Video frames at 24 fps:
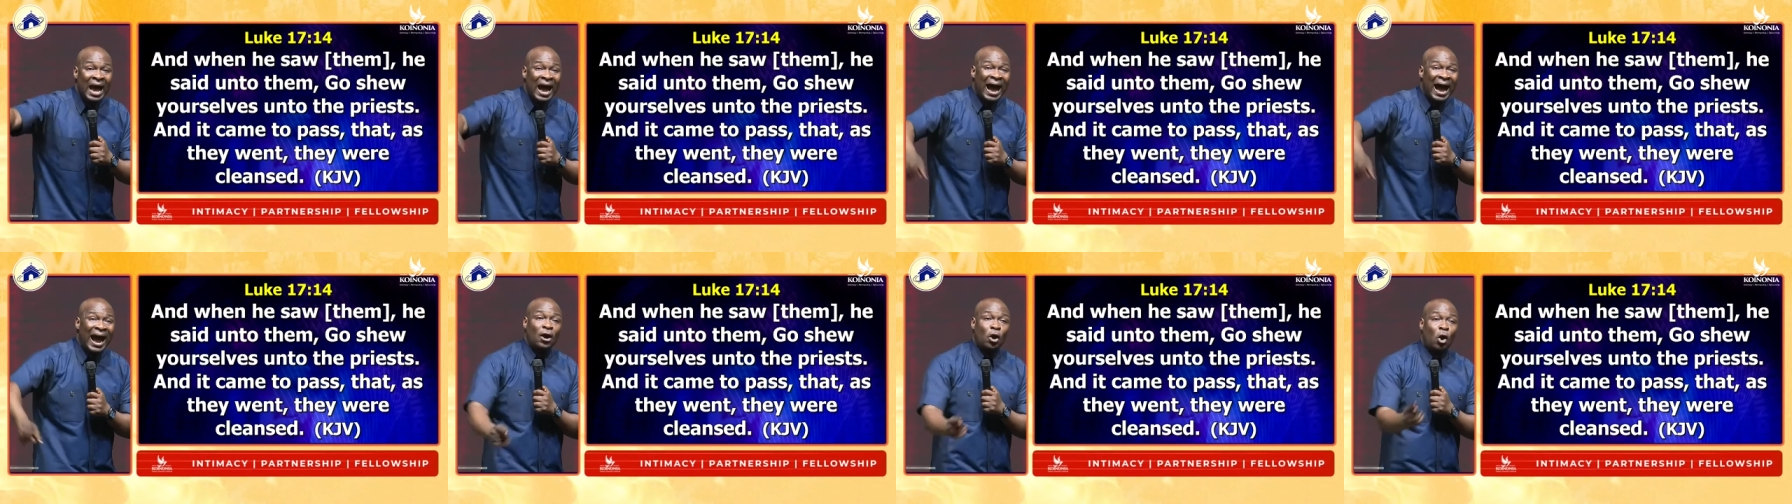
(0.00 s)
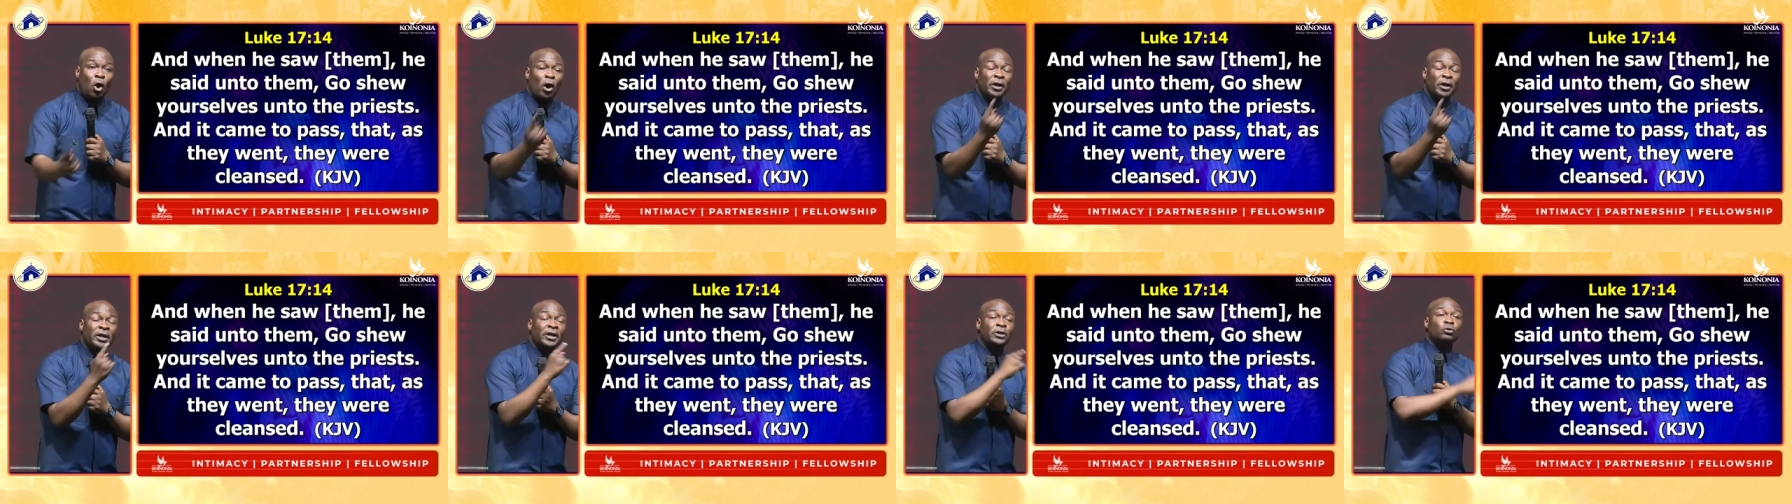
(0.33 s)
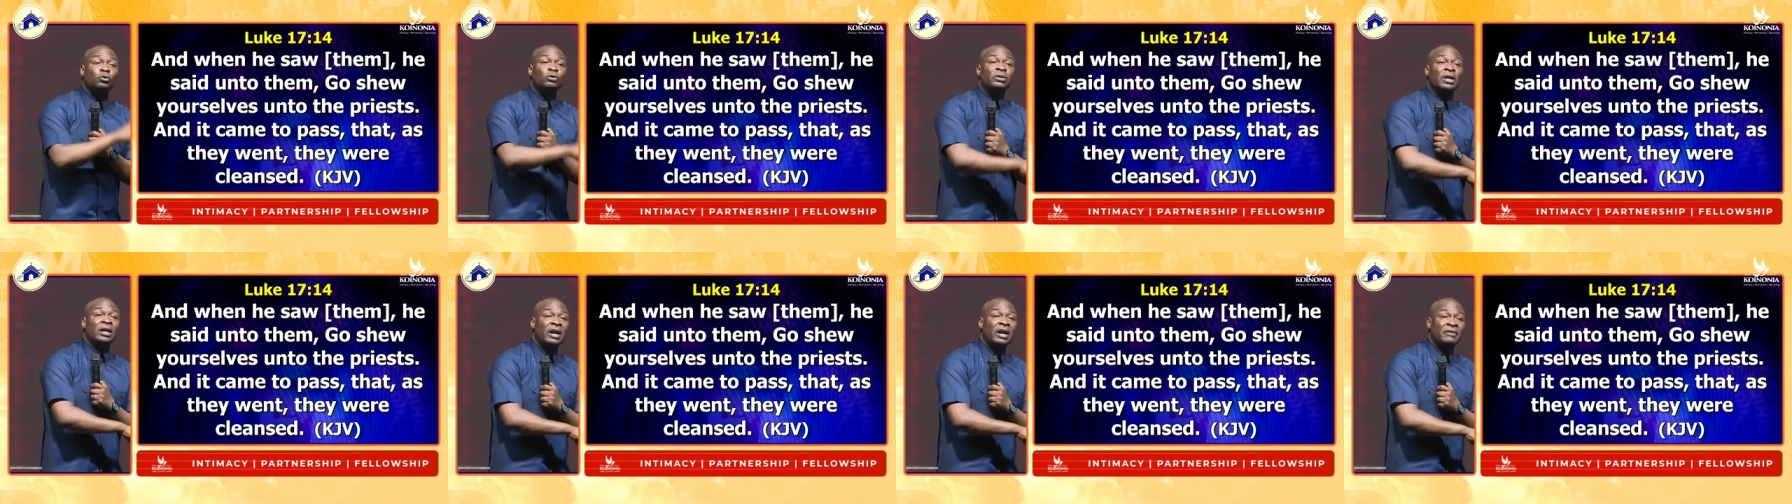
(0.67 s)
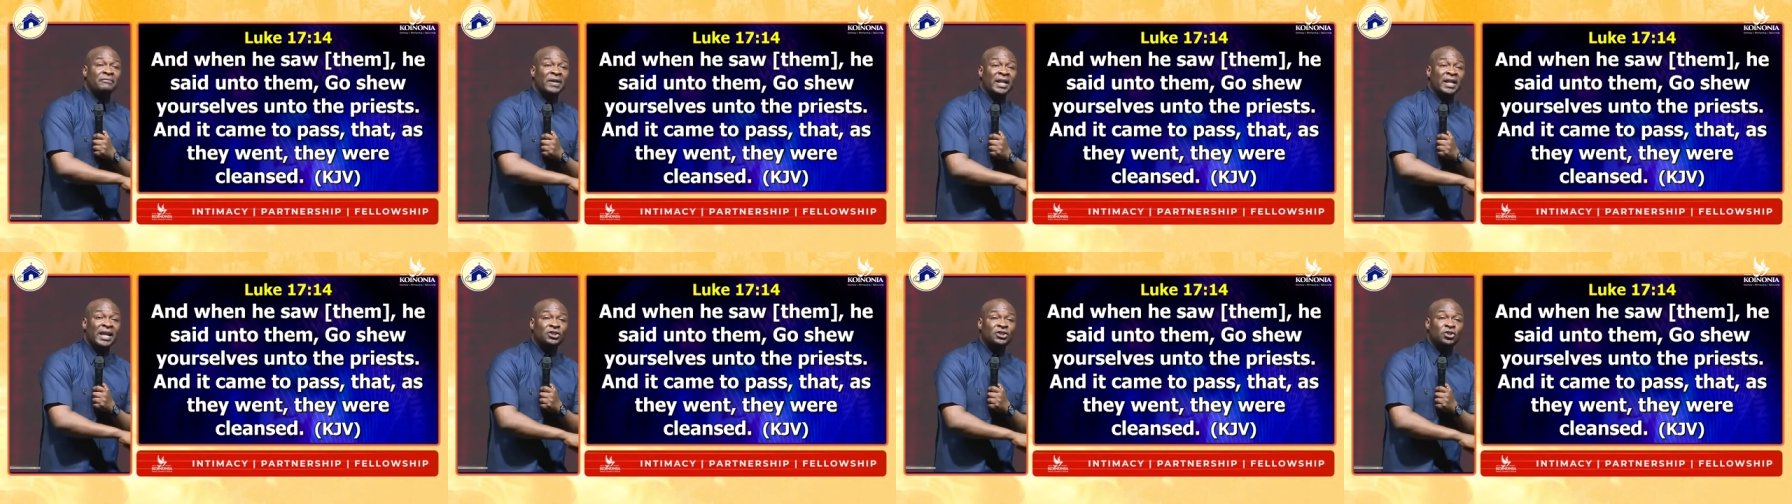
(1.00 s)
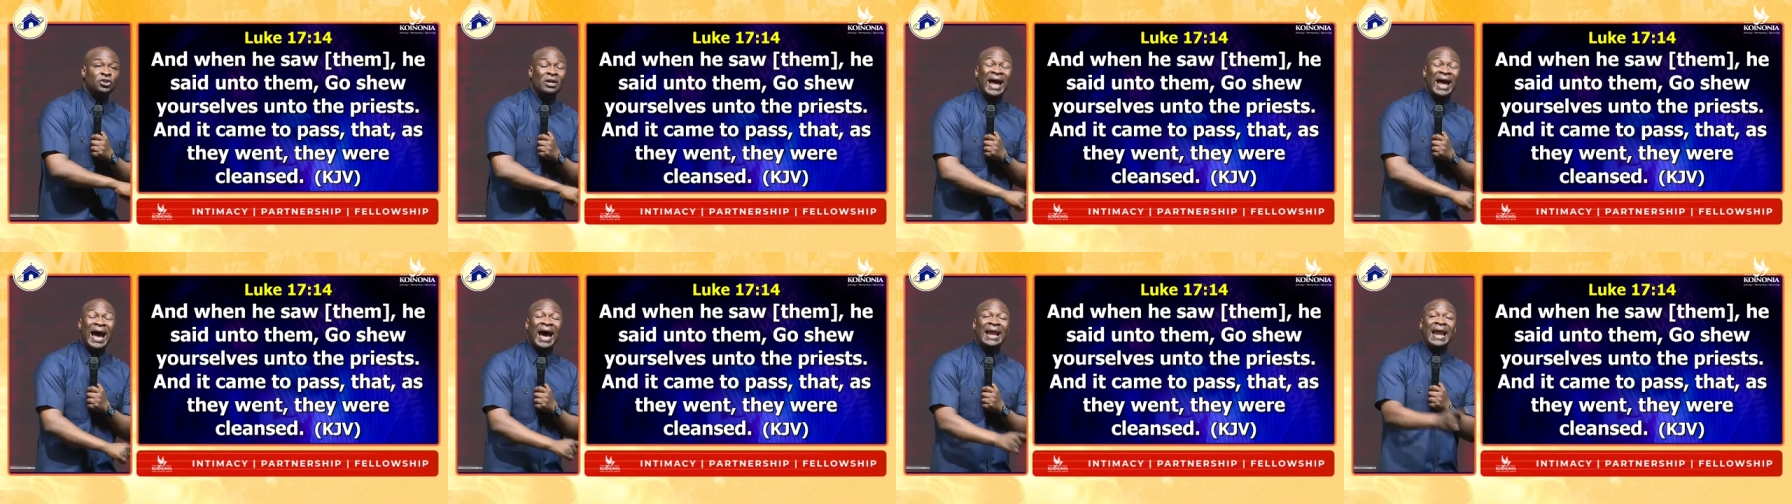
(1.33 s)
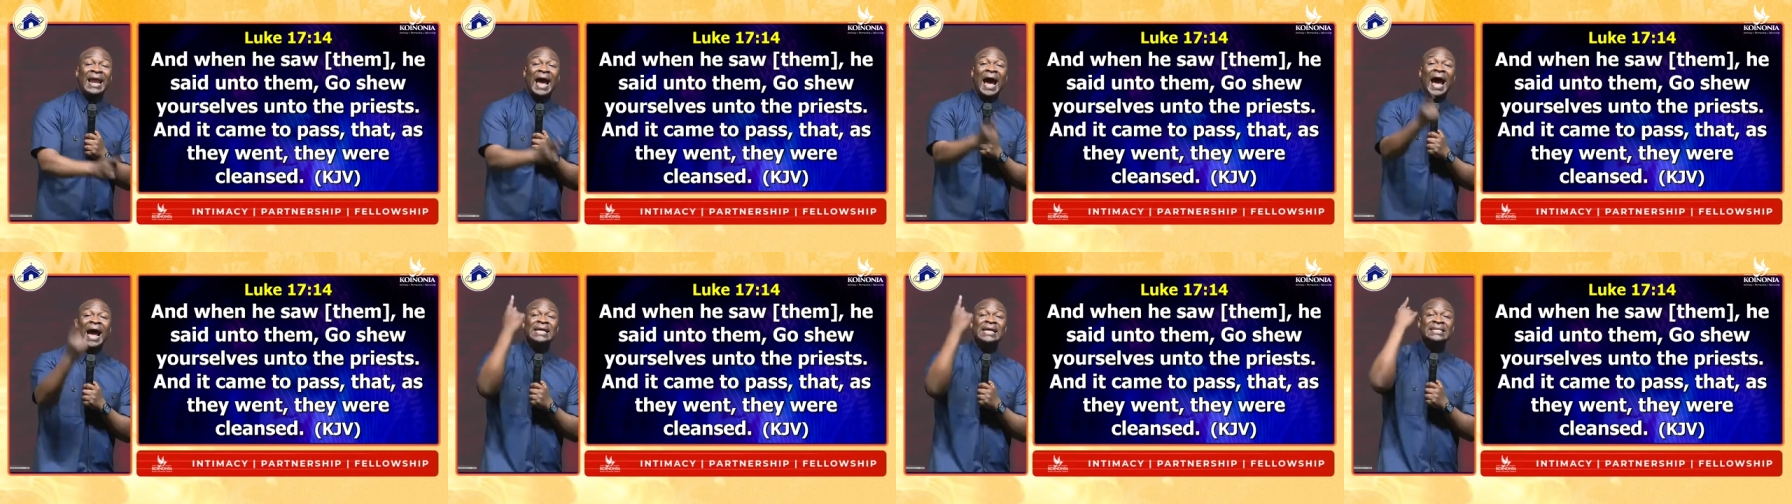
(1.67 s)
According to the revelation, and
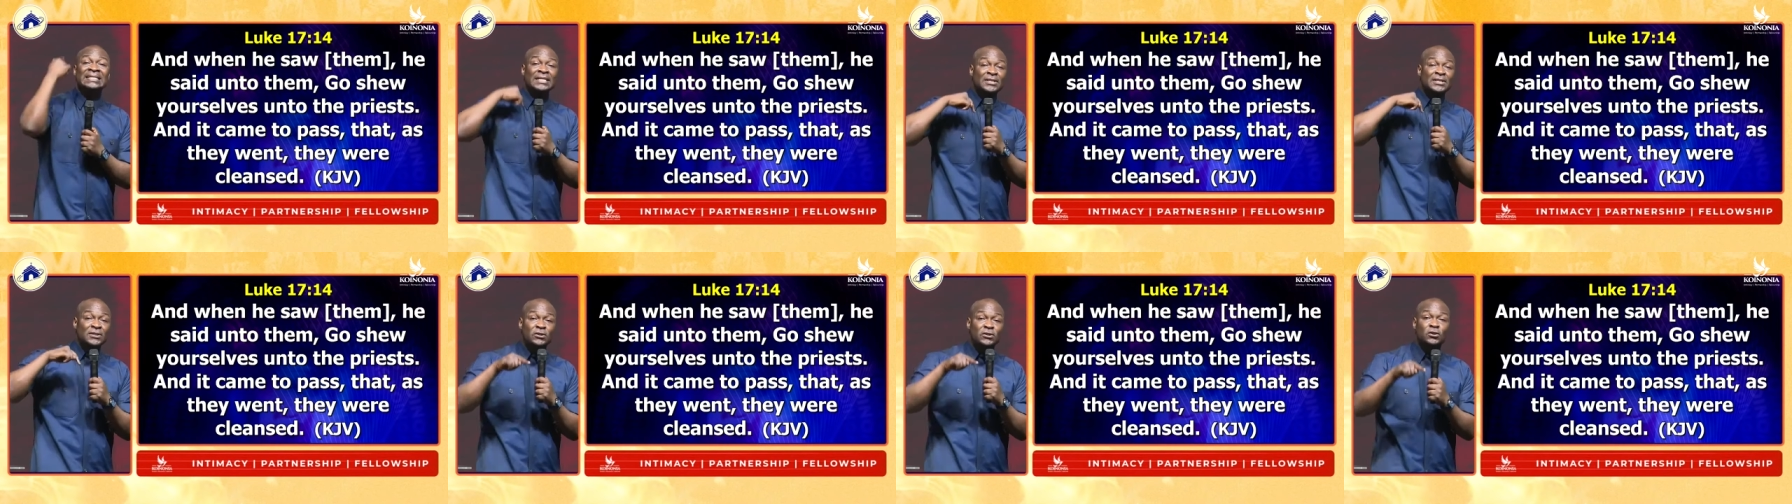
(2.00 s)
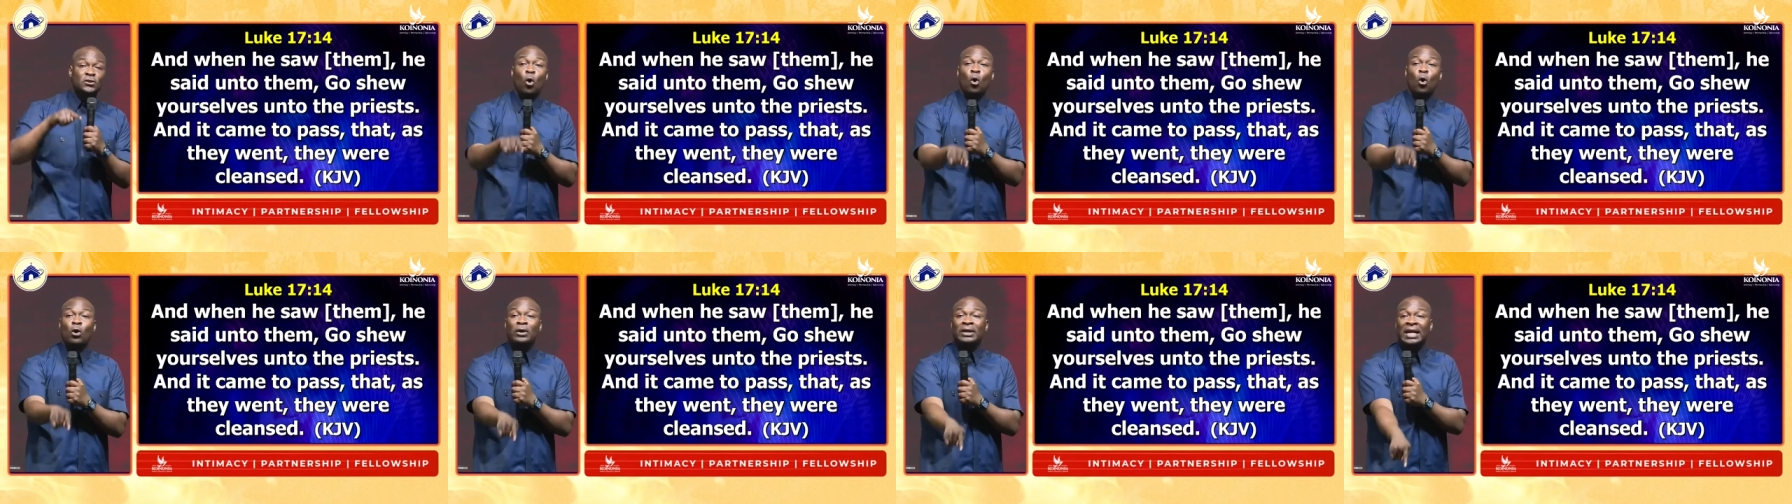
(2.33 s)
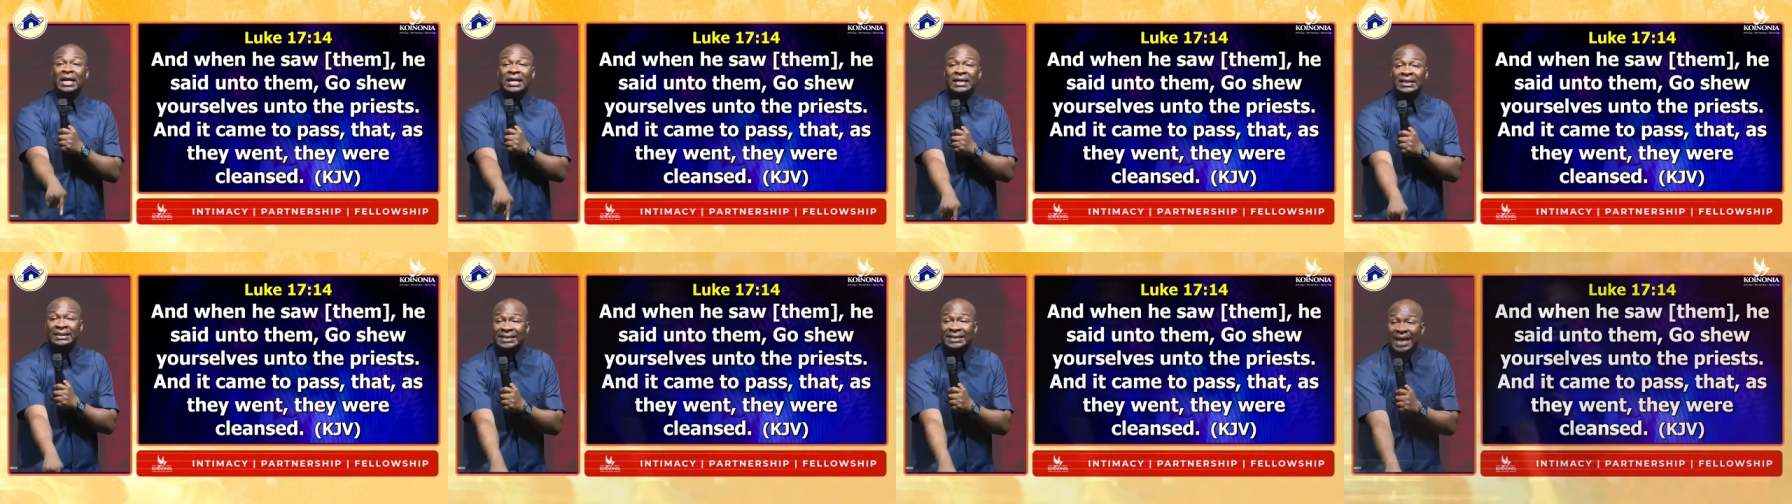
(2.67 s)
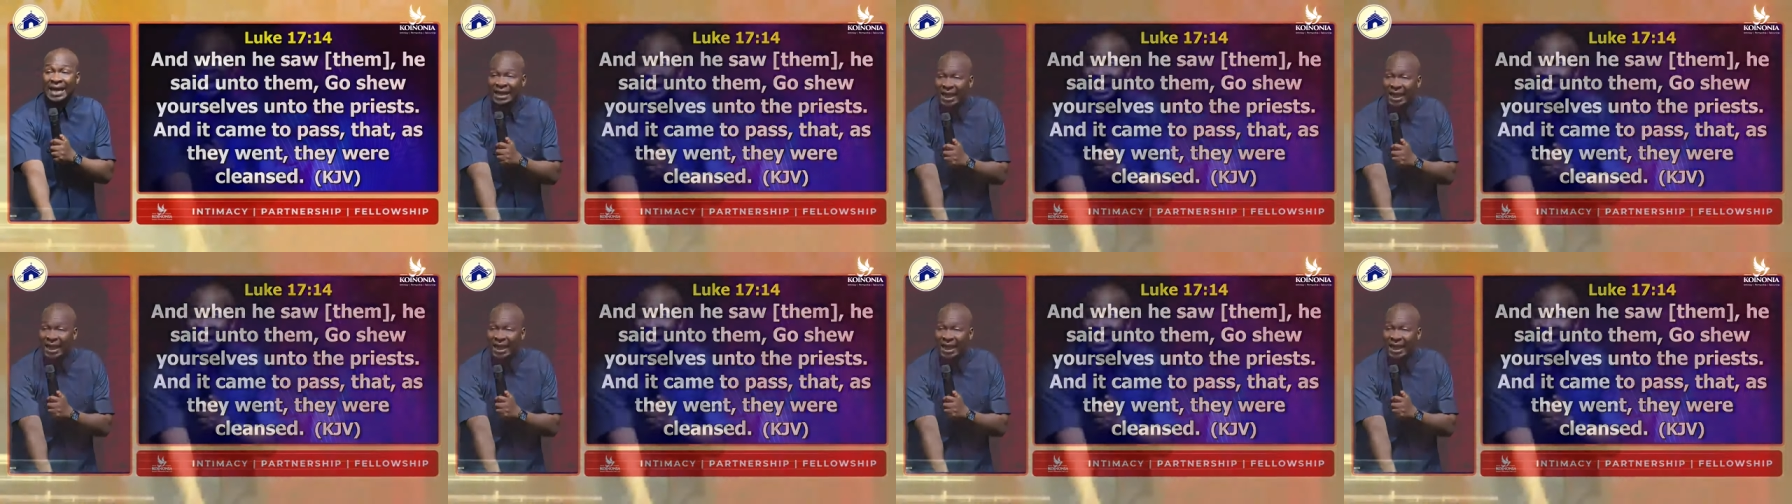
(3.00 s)
Isaac sowed in that